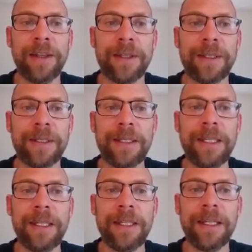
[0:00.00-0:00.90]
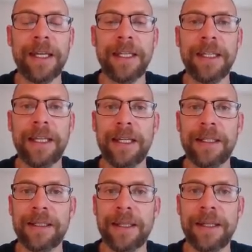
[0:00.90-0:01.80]
The C here
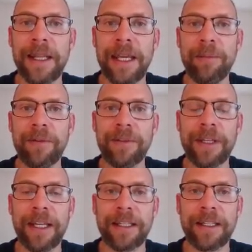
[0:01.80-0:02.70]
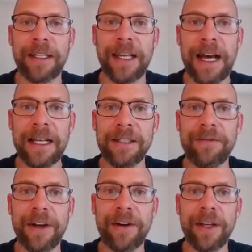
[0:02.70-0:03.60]
indicates the name of the latent class
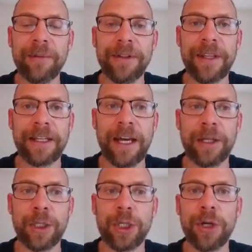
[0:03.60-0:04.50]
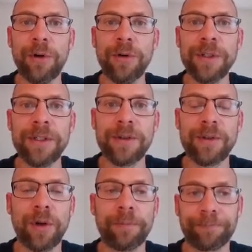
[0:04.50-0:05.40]
variable that I chose.
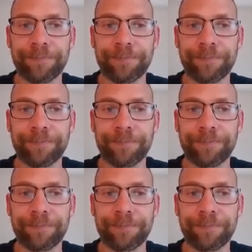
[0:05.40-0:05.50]
So